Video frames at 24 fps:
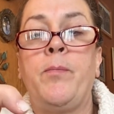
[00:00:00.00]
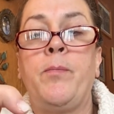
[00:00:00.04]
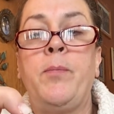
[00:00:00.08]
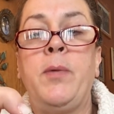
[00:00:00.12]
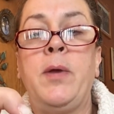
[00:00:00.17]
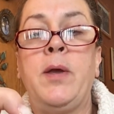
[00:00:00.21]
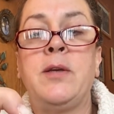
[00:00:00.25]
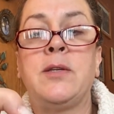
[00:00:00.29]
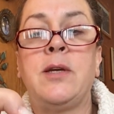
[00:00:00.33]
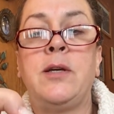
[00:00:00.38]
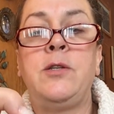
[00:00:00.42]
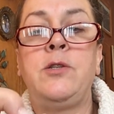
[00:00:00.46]

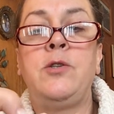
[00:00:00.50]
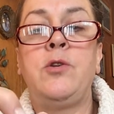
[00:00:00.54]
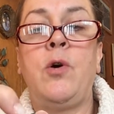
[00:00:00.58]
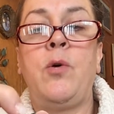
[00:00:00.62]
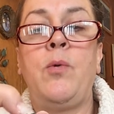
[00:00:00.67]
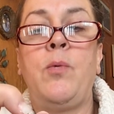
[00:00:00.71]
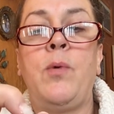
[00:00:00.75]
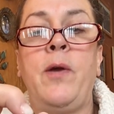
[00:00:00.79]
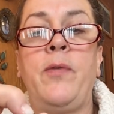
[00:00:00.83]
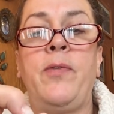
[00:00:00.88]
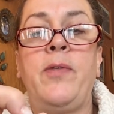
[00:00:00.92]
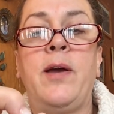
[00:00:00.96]
because I
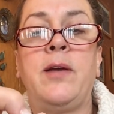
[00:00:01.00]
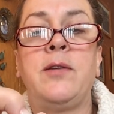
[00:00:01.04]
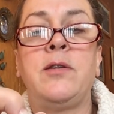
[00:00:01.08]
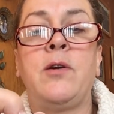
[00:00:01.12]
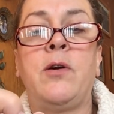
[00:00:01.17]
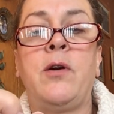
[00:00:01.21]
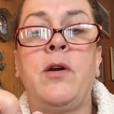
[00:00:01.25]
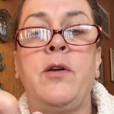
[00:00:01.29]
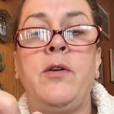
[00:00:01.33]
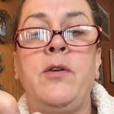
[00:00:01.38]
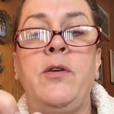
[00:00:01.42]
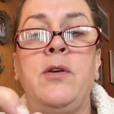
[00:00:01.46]
don't want that
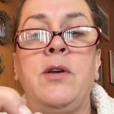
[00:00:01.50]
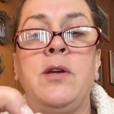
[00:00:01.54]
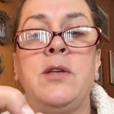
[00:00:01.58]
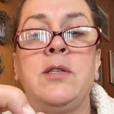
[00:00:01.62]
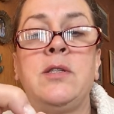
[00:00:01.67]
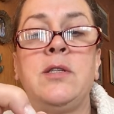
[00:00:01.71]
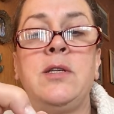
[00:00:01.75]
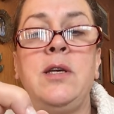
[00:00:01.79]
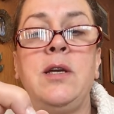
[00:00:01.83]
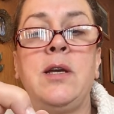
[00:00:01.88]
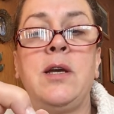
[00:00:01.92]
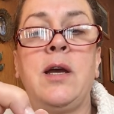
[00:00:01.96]
to harden. You can
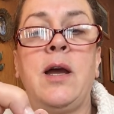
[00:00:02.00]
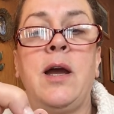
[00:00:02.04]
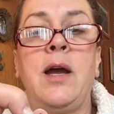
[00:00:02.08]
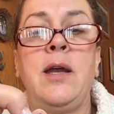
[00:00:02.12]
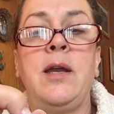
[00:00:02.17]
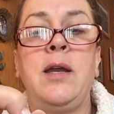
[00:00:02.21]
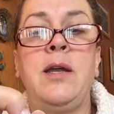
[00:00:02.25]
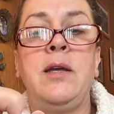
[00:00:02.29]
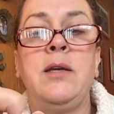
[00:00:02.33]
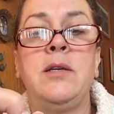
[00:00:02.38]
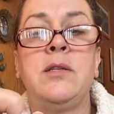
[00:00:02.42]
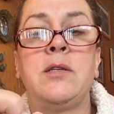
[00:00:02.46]
see it
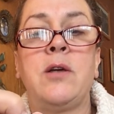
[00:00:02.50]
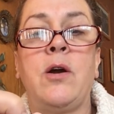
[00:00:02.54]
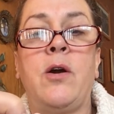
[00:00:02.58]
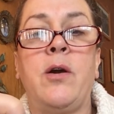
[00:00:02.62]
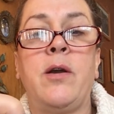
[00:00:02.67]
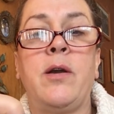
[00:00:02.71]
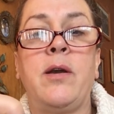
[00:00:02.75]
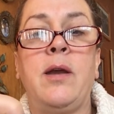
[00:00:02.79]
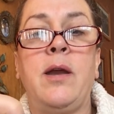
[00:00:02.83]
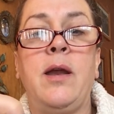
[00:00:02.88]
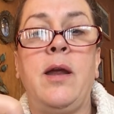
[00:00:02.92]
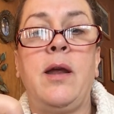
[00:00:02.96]
kind of is
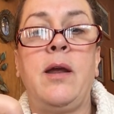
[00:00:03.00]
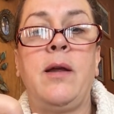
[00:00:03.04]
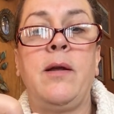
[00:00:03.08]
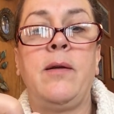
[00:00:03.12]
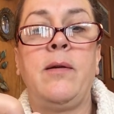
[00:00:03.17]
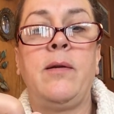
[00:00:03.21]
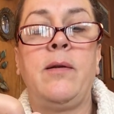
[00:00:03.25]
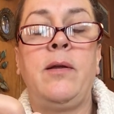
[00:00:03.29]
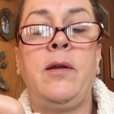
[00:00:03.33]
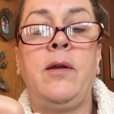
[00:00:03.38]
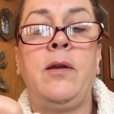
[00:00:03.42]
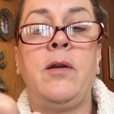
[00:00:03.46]
hardening.
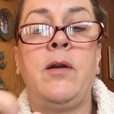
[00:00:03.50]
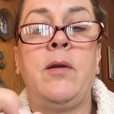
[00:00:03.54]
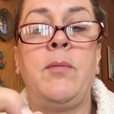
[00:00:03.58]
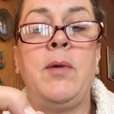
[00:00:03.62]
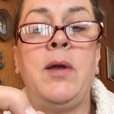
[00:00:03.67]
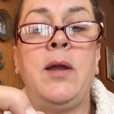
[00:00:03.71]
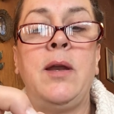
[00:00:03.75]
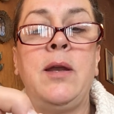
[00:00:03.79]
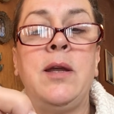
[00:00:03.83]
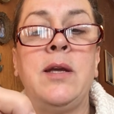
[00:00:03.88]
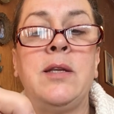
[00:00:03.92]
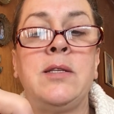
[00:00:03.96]
You know what I
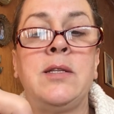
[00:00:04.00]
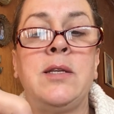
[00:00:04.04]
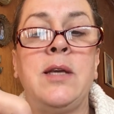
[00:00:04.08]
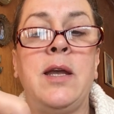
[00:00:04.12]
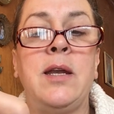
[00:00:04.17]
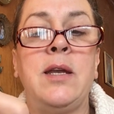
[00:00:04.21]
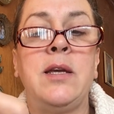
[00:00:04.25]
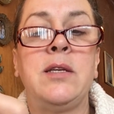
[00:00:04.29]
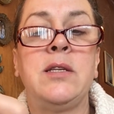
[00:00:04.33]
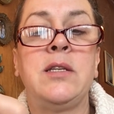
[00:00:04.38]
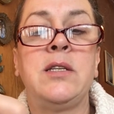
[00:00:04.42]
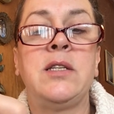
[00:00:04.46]
mean? It's
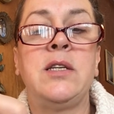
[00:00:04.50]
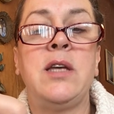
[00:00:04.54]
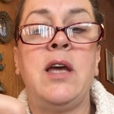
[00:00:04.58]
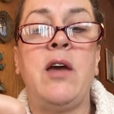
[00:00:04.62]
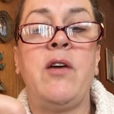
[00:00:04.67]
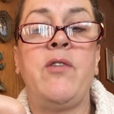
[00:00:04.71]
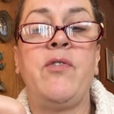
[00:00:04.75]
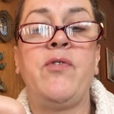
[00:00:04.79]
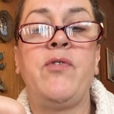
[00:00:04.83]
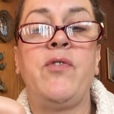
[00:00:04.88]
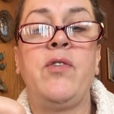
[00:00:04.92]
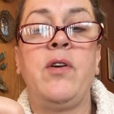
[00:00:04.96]
getting
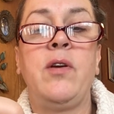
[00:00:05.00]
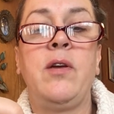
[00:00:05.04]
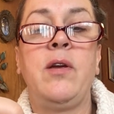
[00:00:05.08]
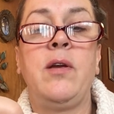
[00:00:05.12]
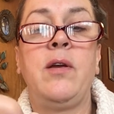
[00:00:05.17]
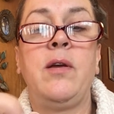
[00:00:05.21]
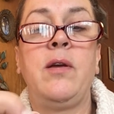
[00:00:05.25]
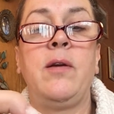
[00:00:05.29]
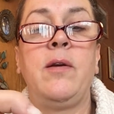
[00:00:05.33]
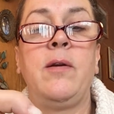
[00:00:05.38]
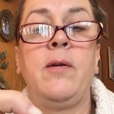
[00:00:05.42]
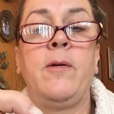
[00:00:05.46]
stiff.
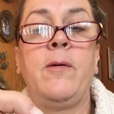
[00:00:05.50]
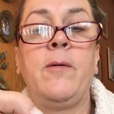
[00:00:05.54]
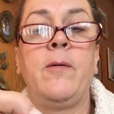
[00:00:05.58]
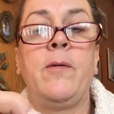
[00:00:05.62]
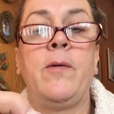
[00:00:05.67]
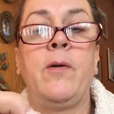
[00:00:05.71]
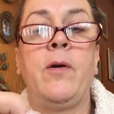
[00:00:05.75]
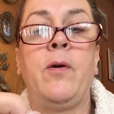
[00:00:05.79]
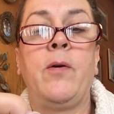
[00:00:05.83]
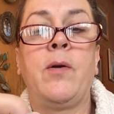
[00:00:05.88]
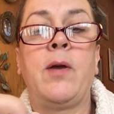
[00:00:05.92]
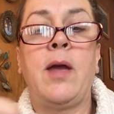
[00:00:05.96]

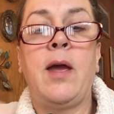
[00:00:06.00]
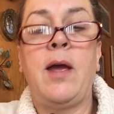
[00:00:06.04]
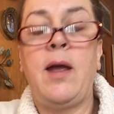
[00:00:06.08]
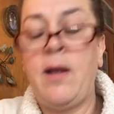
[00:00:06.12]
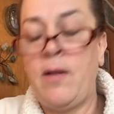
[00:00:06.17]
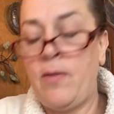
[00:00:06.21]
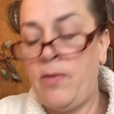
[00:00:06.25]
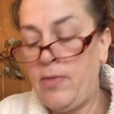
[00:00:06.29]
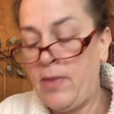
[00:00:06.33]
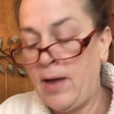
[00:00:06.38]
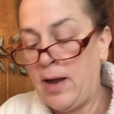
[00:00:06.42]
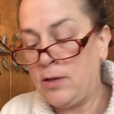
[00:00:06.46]
Okay,
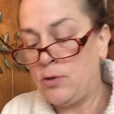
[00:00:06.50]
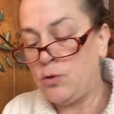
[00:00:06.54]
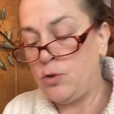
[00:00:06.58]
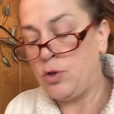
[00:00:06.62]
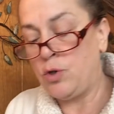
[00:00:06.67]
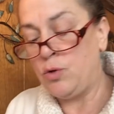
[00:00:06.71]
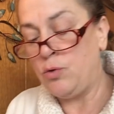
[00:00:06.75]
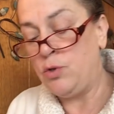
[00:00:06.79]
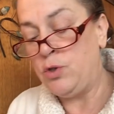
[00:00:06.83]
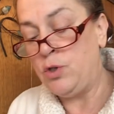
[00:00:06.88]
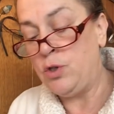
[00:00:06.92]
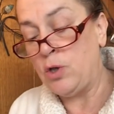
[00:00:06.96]
and that's
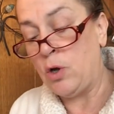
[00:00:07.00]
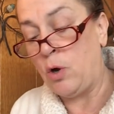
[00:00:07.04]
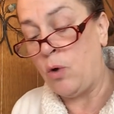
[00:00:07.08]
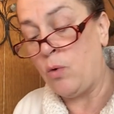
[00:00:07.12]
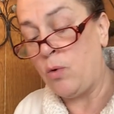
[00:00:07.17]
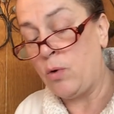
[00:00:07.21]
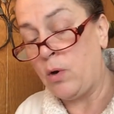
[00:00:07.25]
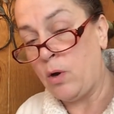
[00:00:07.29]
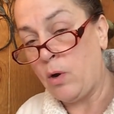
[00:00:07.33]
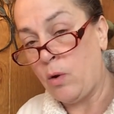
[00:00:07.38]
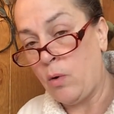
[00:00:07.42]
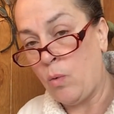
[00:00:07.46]
what you
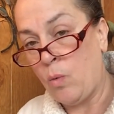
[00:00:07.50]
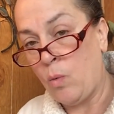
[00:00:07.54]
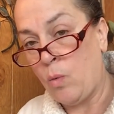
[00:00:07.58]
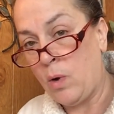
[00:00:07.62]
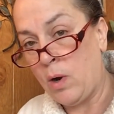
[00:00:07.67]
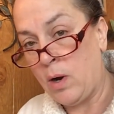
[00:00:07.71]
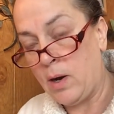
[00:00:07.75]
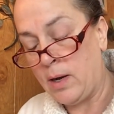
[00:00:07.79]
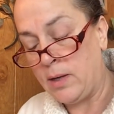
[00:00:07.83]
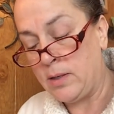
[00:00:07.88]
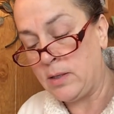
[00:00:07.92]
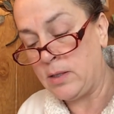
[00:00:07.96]
don't
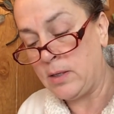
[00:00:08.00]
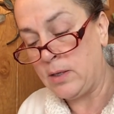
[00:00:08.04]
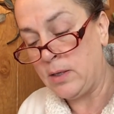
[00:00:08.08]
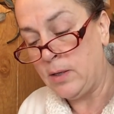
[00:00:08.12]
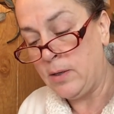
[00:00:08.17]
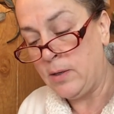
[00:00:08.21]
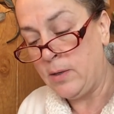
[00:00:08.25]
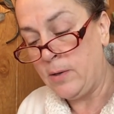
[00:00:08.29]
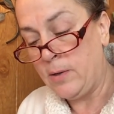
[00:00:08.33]
want.